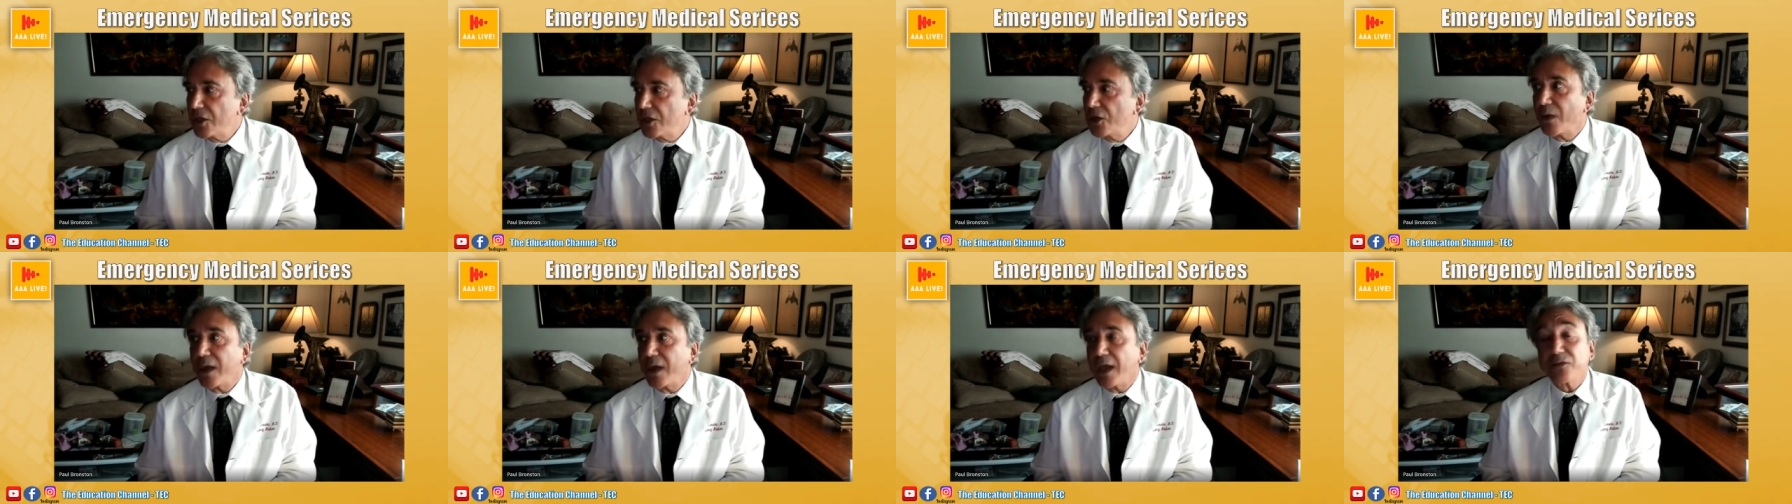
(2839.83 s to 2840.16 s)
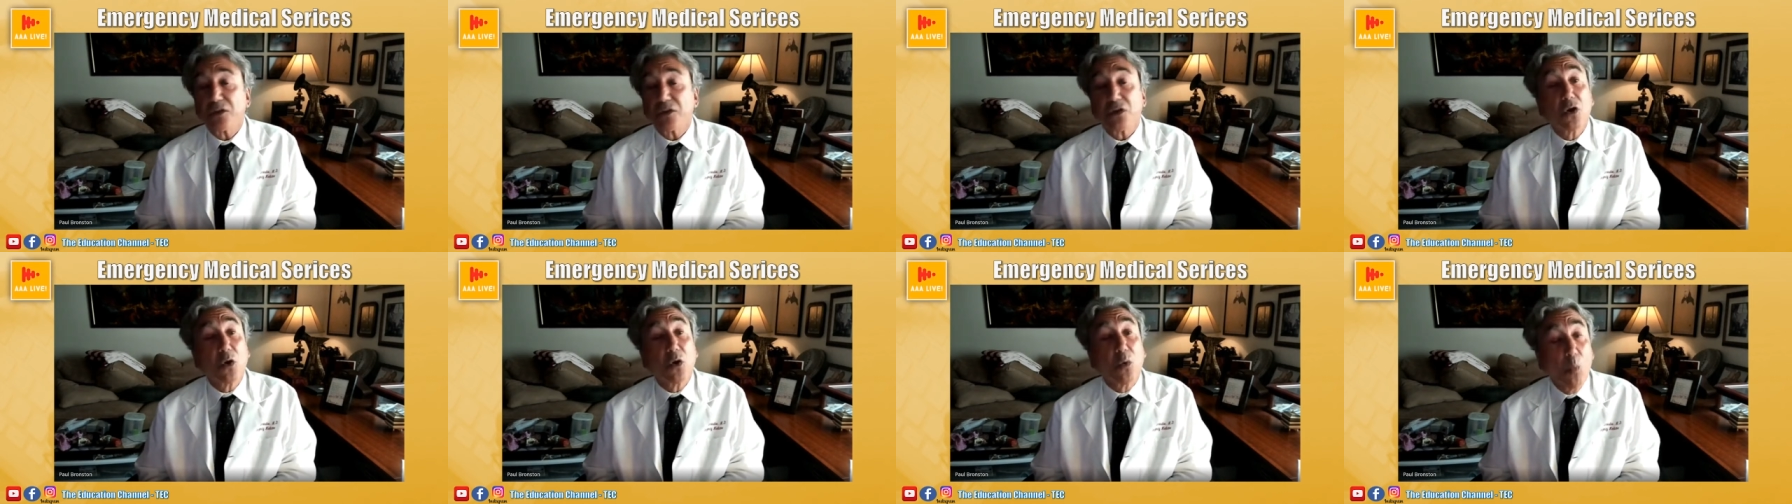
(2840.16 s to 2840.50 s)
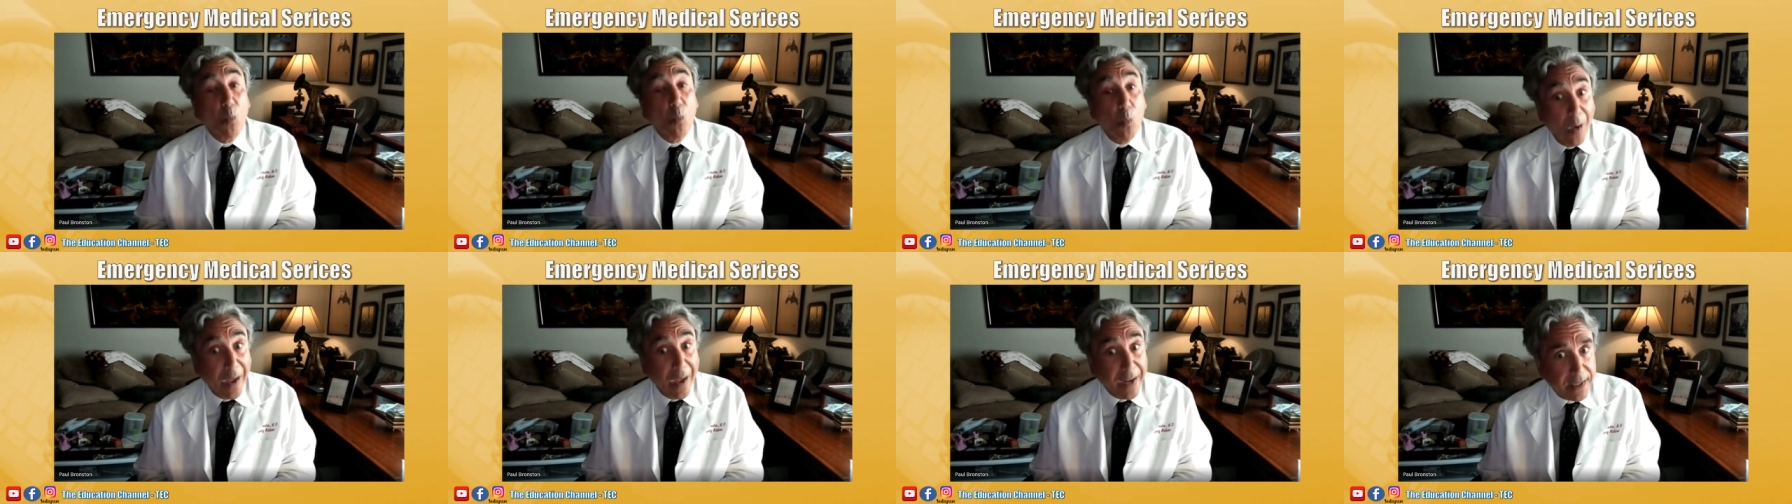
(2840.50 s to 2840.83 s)
You have to know
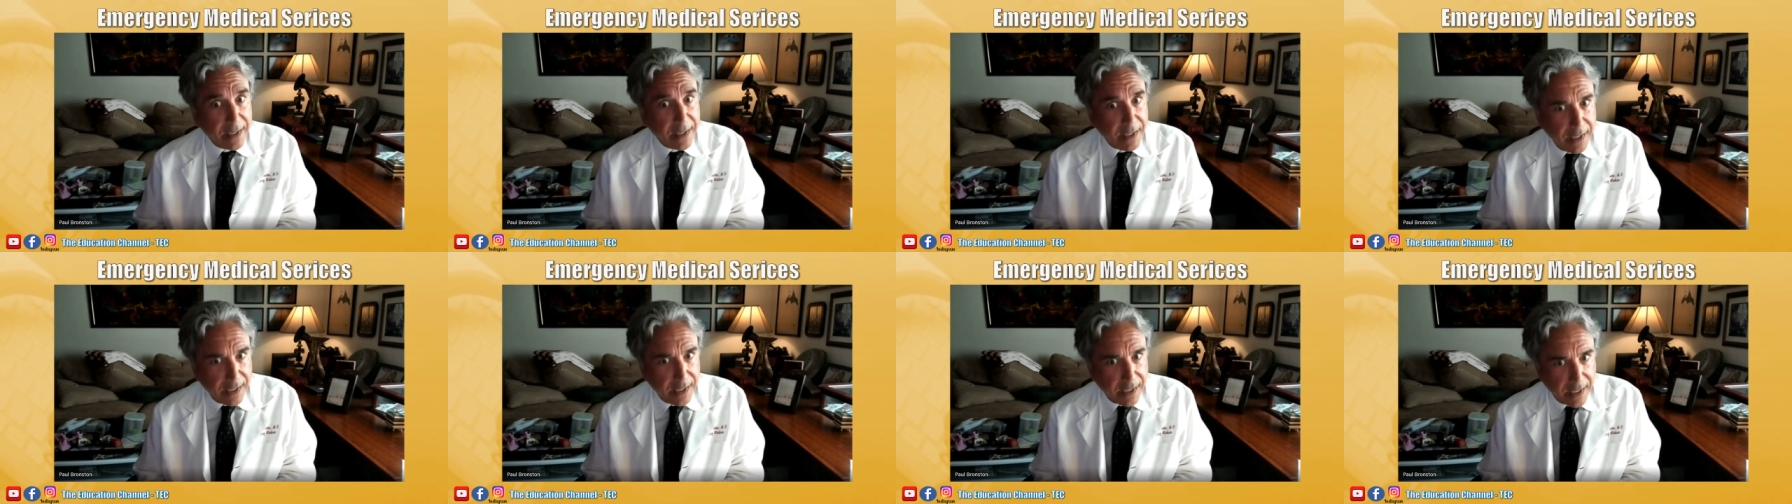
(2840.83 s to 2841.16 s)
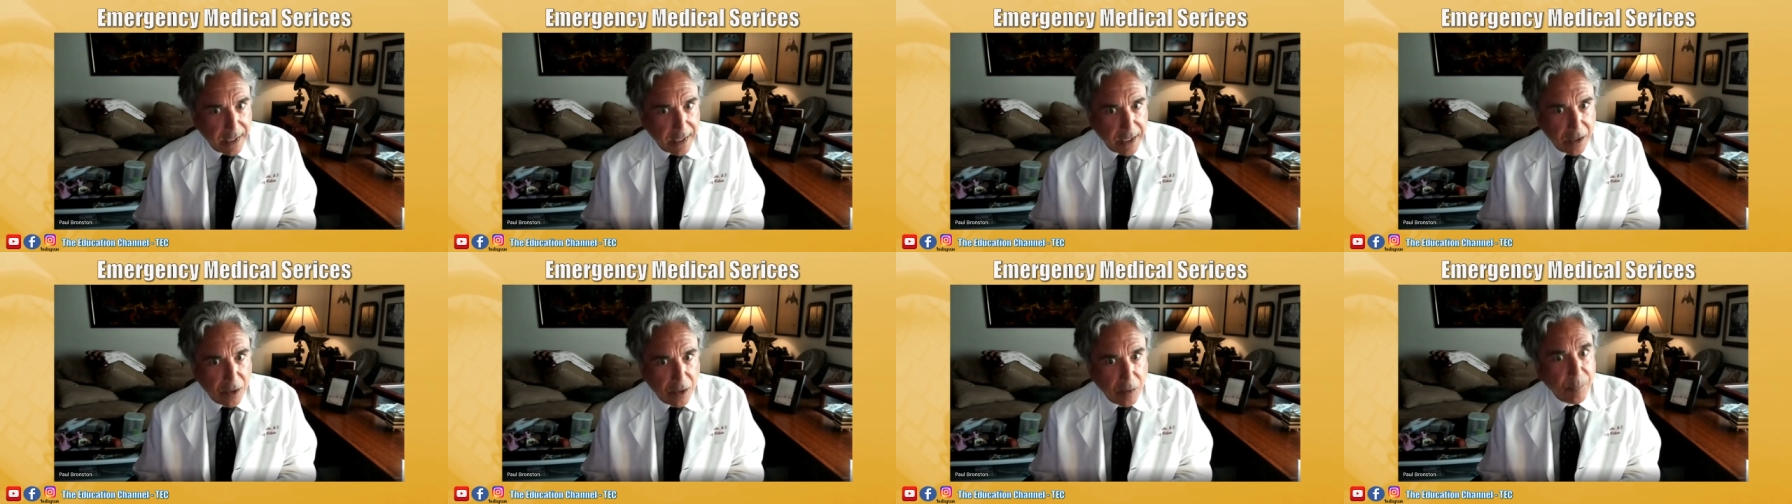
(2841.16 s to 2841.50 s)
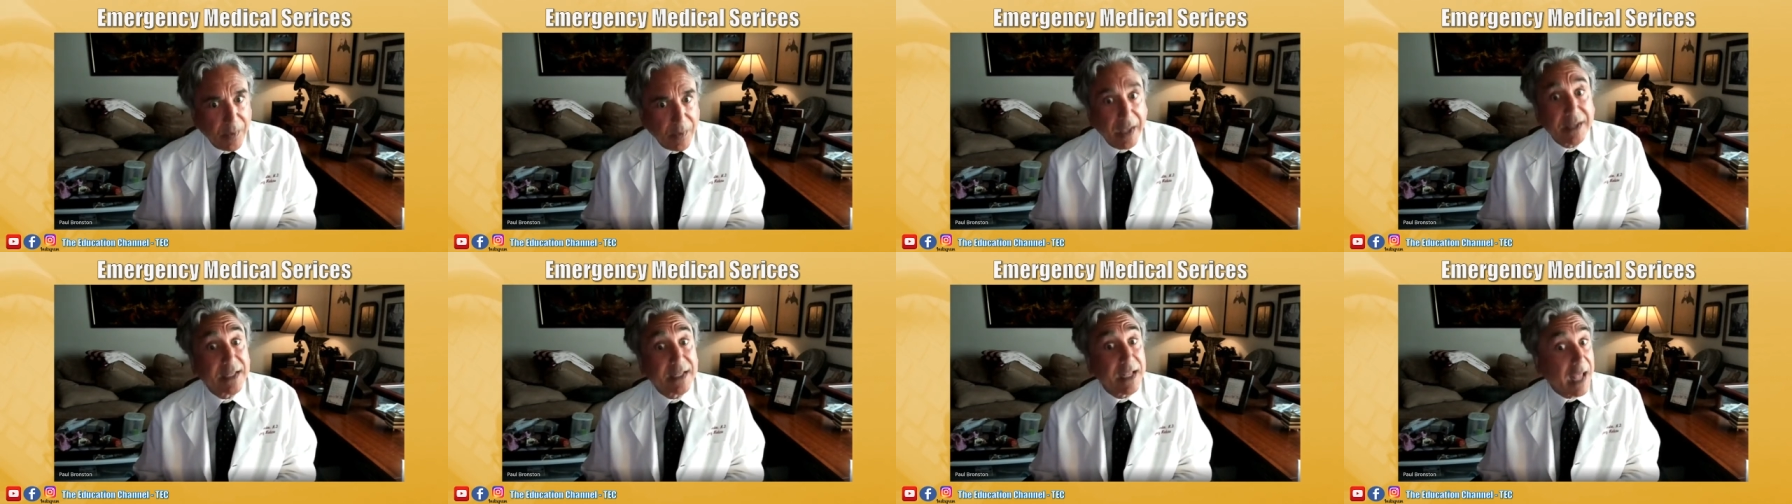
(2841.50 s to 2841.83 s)
when to get help
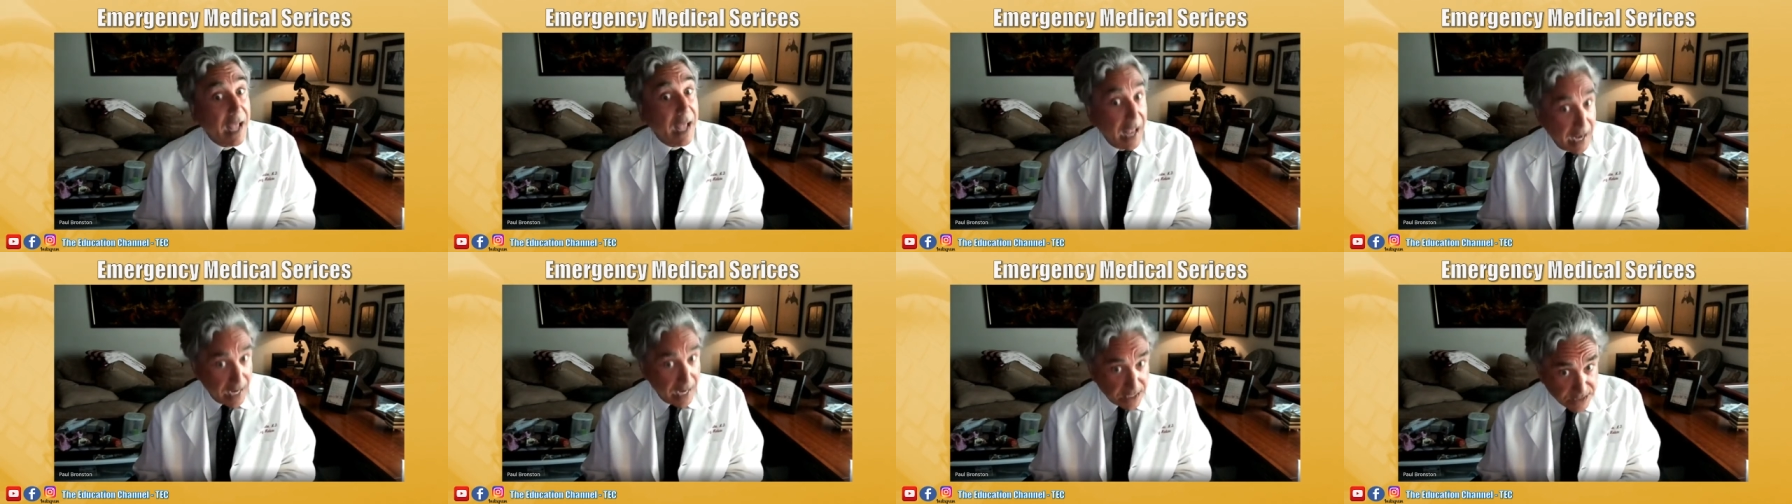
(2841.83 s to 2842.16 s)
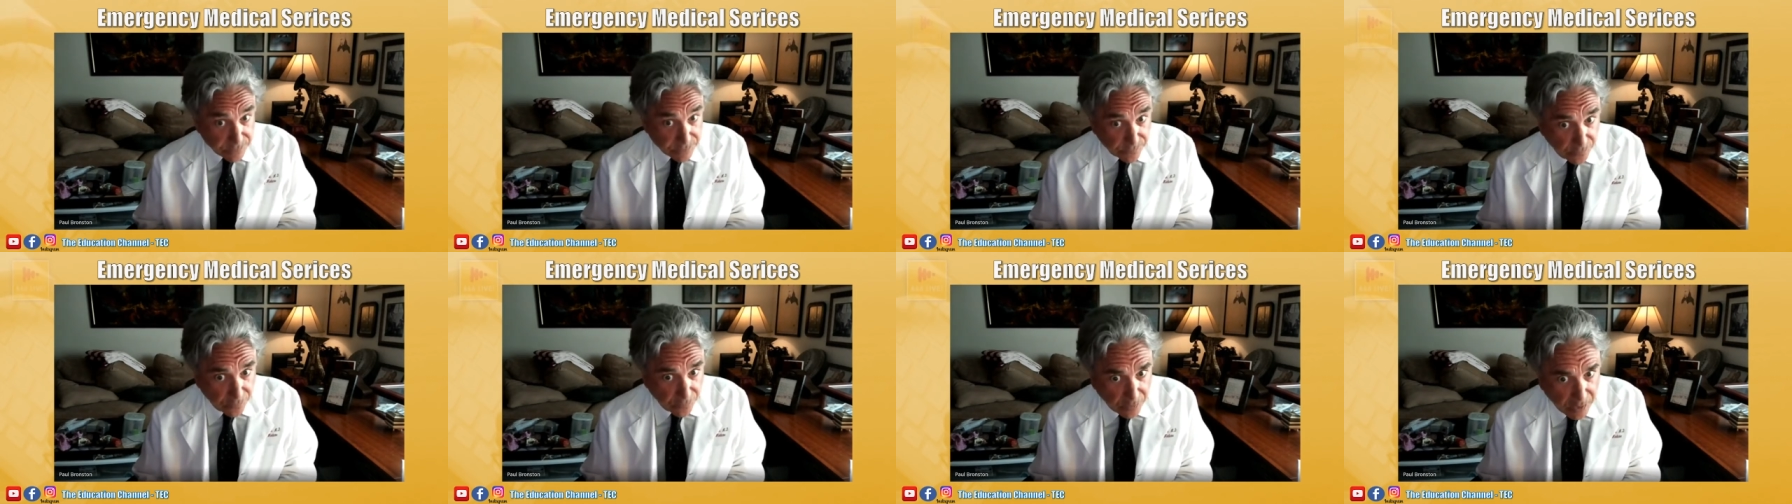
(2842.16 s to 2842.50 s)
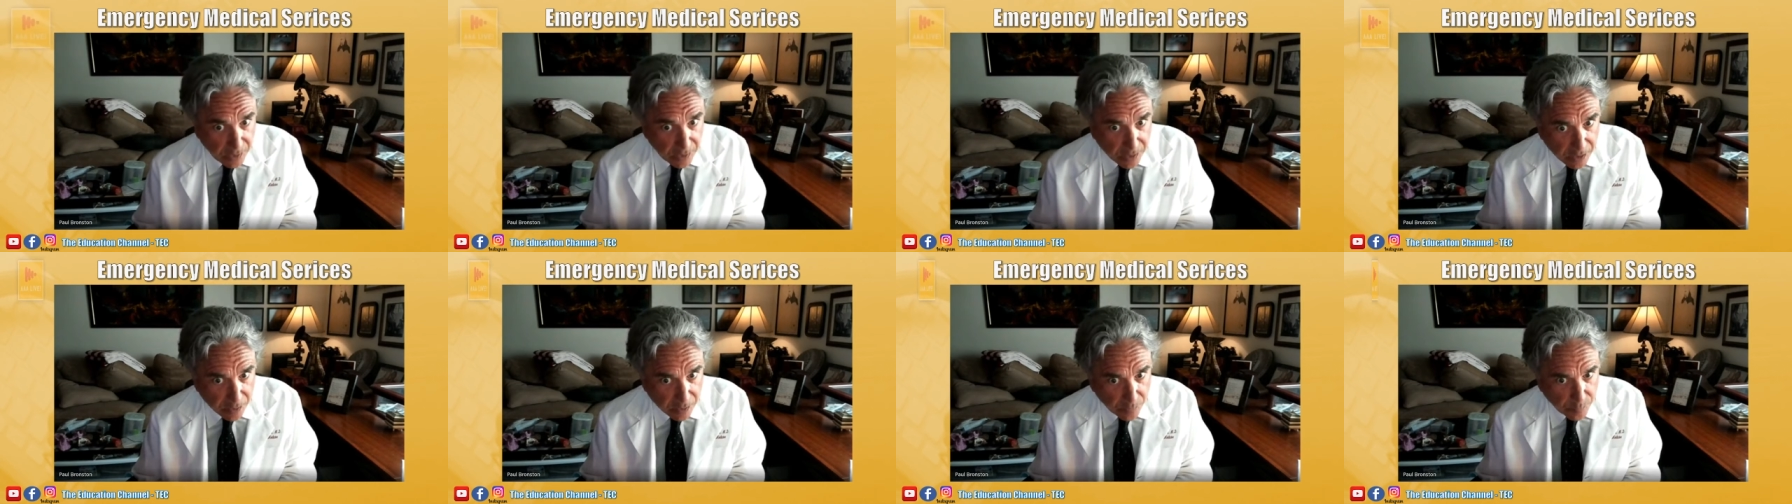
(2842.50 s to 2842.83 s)
and to ask for
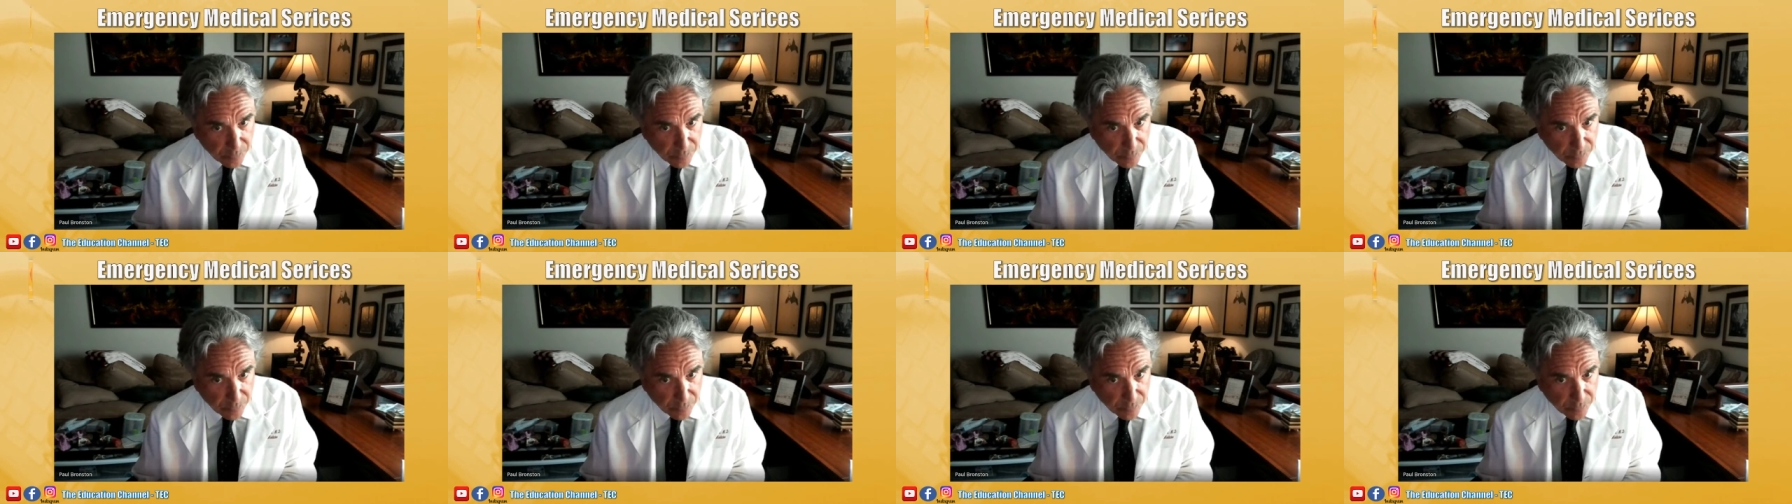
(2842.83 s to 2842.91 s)
help.